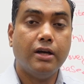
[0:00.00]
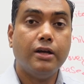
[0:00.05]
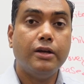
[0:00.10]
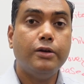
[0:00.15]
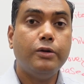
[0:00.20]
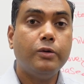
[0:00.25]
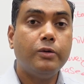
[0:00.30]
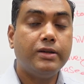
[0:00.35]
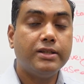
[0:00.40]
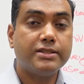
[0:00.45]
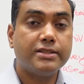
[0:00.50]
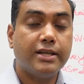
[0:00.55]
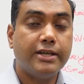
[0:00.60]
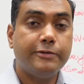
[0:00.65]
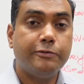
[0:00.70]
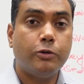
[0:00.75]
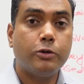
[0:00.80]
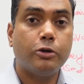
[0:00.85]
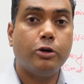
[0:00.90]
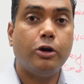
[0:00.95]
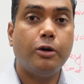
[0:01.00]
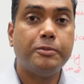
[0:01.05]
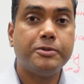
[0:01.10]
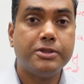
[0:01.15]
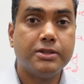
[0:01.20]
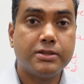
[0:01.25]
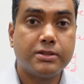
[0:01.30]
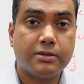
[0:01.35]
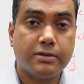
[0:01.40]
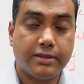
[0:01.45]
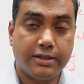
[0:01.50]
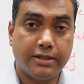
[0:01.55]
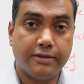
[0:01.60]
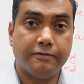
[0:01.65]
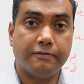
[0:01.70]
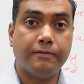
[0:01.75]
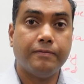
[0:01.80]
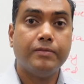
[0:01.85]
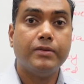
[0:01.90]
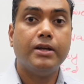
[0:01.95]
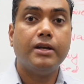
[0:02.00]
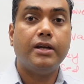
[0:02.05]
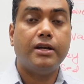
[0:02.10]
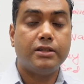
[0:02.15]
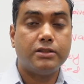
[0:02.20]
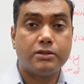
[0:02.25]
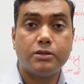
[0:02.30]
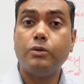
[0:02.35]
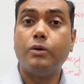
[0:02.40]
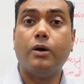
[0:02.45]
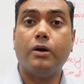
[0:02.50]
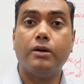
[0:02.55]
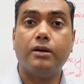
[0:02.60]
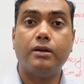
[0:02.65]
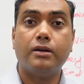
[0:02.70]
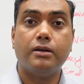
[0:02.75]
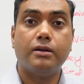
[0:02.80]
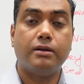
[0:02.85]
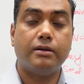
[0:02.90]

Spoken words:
you decide what options to give, and so on.